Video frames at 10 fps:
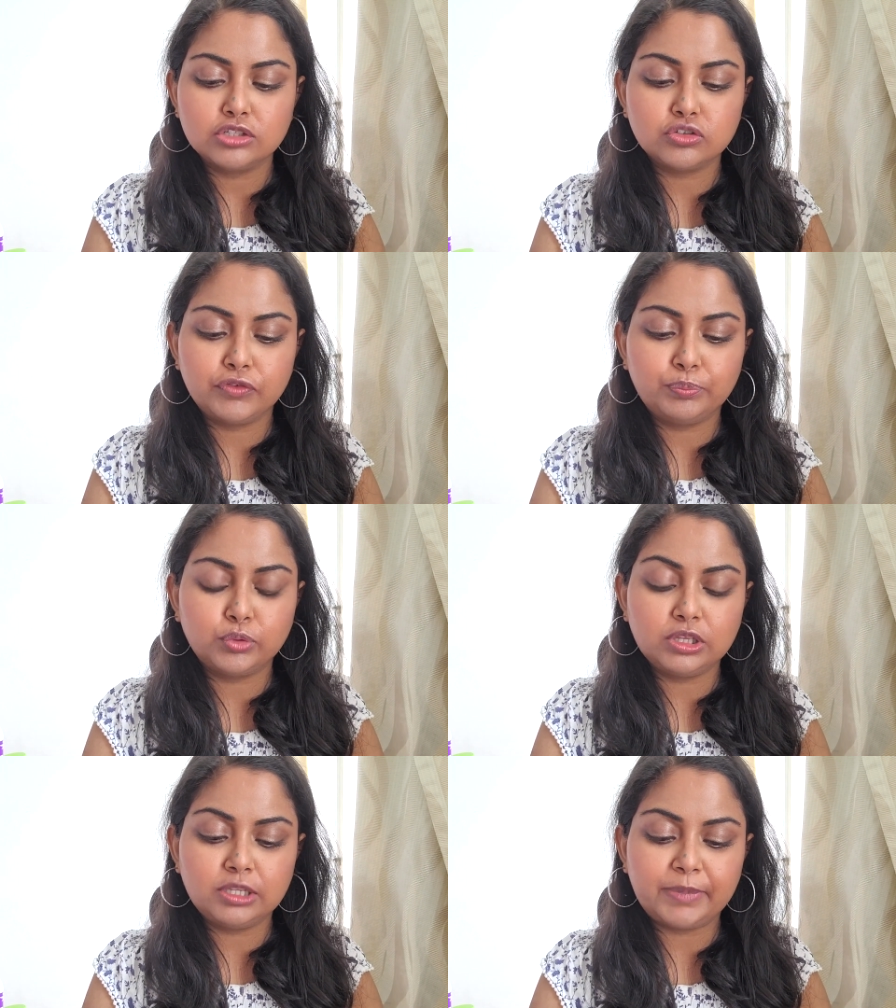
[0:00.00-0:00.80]
So if you
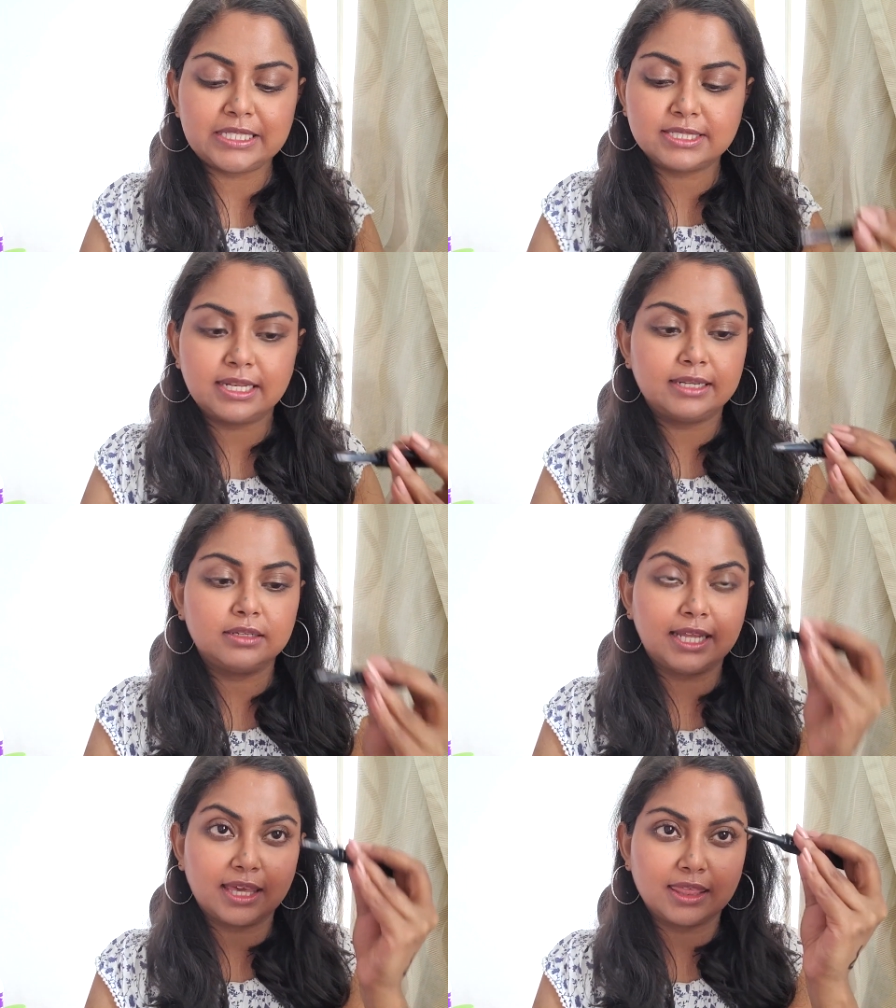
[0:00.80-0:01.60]
pull the pencil
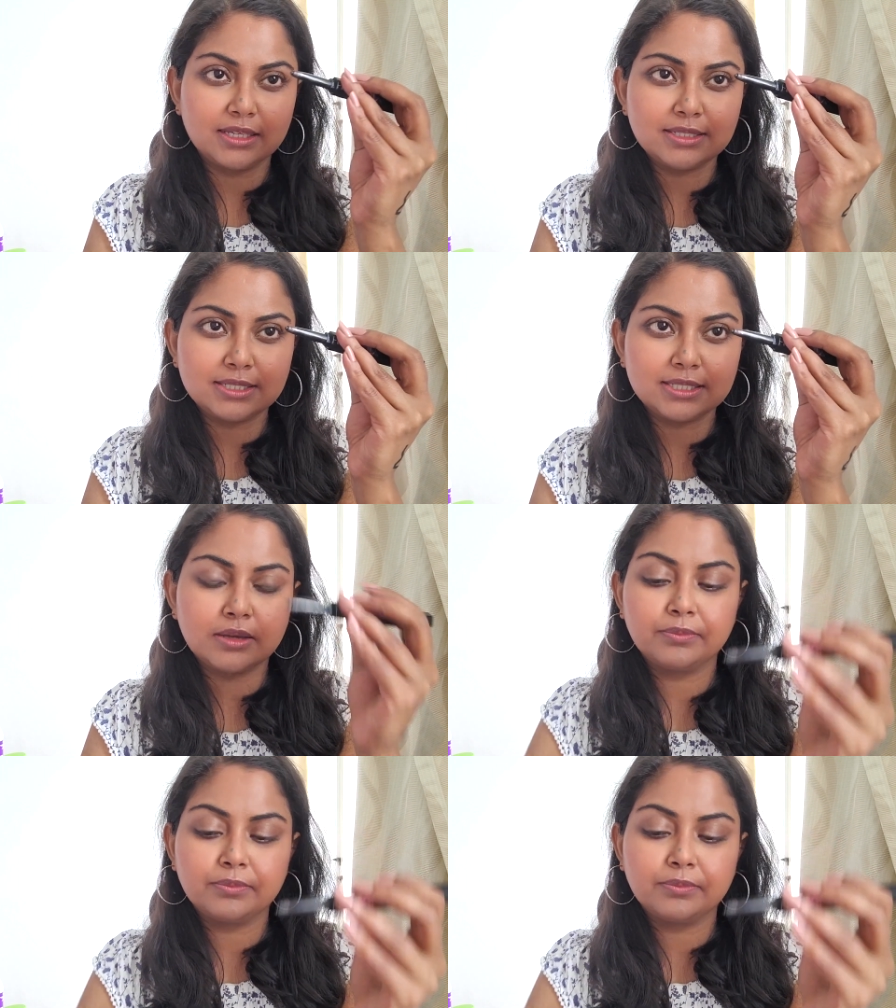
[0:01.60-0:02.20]
liner like this,